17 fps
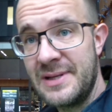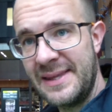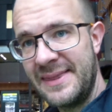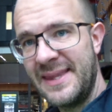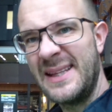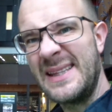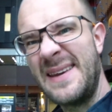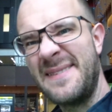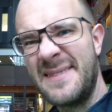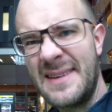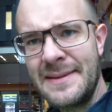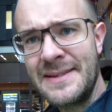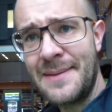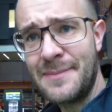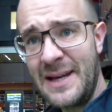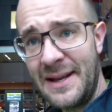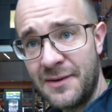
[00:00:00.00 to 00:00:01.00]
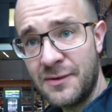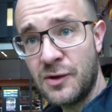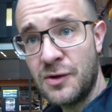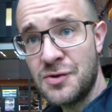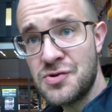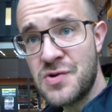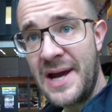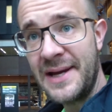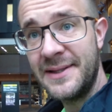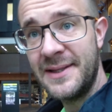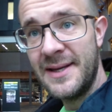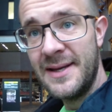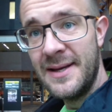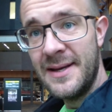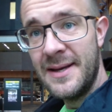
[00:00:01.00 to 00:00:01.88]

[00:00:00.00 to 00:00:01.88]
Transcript: I think they've got some kind of contract.